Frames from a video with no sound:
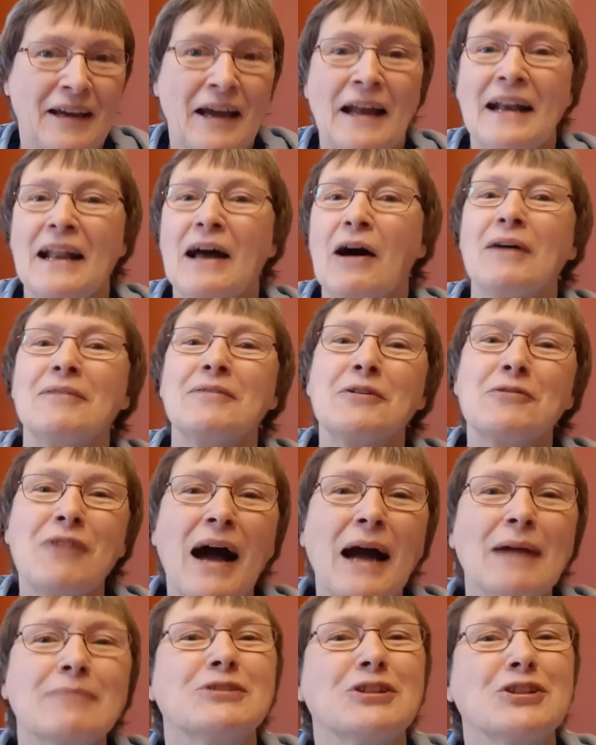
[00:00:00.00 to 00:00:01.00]
Now, I've a
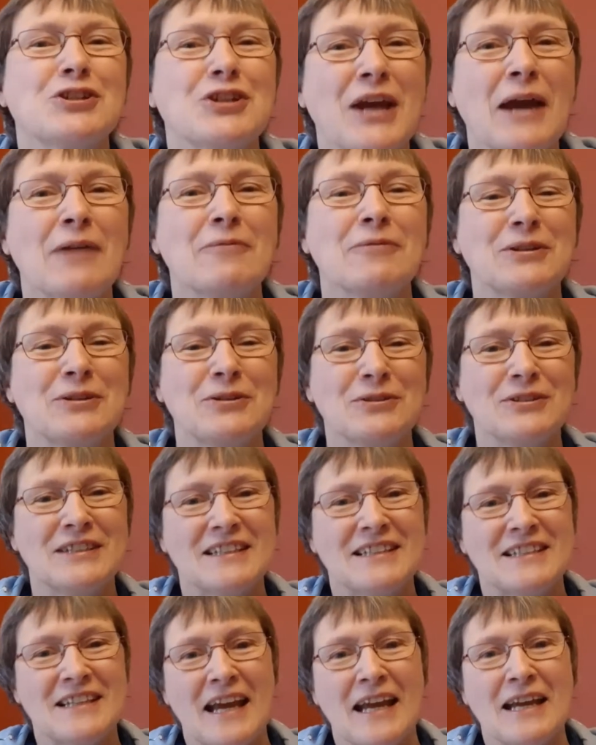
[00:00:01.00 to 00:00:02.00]
rhyme to share with you
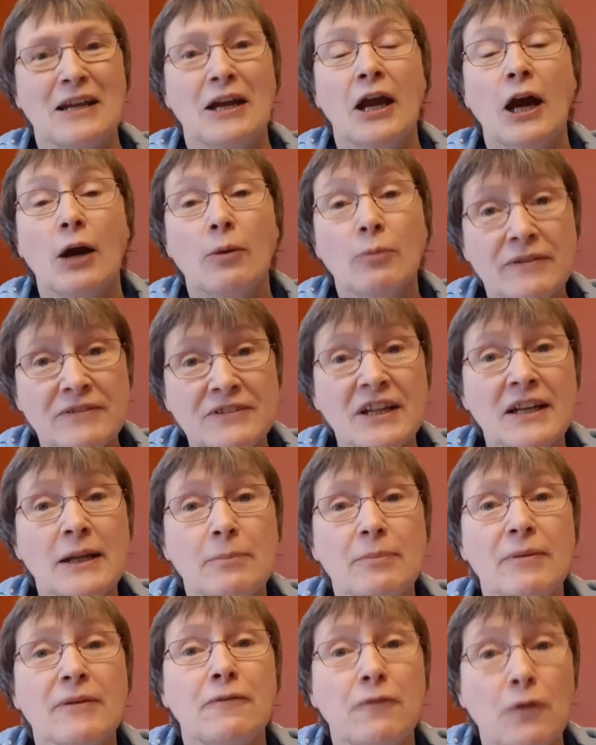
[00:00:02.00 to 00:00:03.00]
today, and we've done it
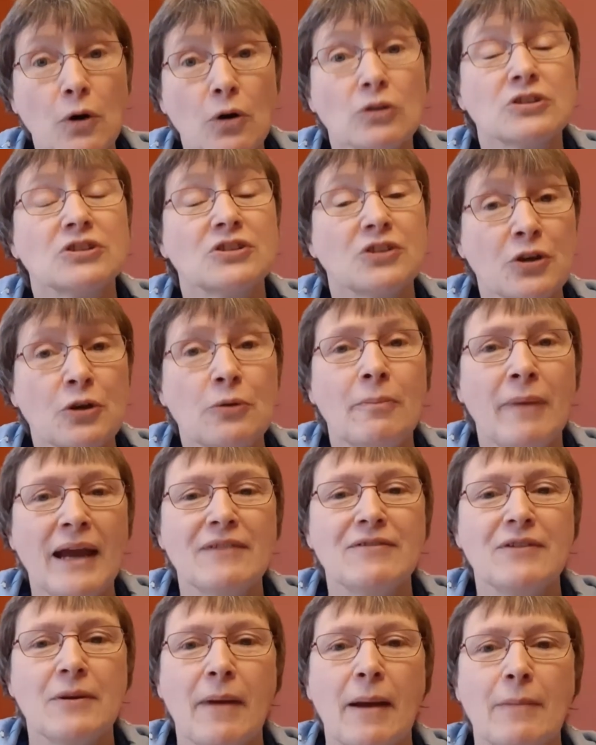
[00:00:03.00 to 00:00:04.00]
before, so you may
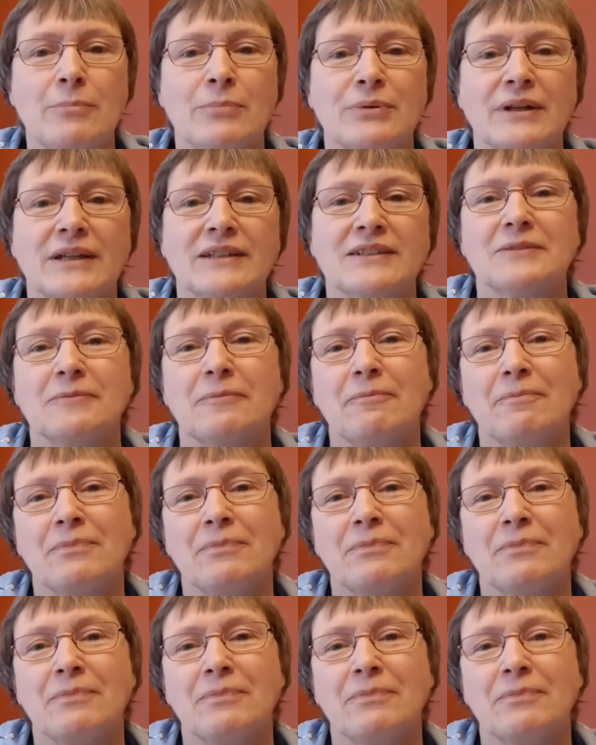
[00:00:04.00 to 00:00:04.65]
remember it.